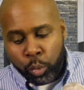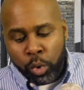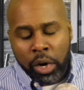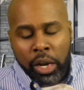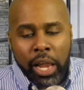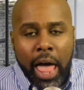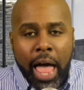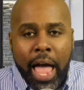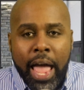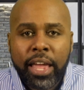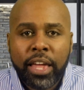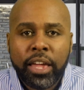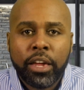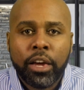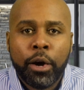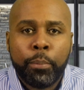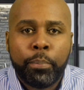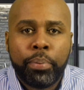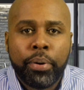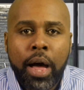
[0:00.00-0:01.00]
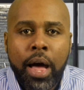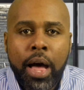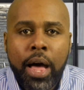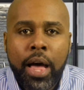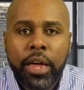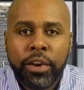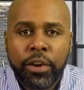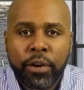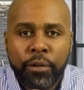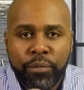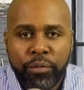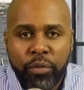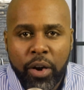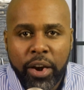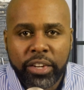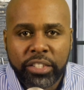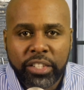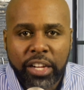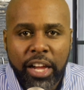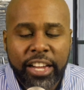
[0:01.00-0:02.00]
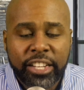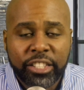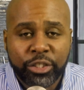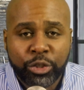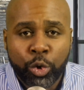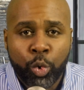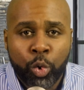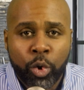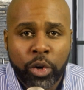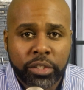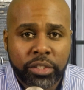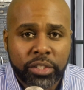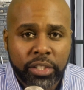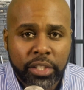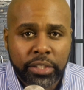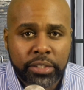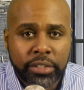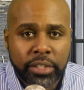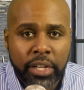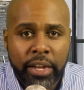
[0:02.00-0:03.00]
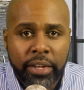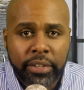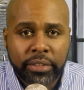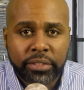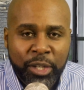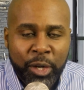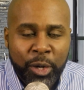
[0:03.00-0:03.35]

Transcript: Reliant upon the franchisor's success.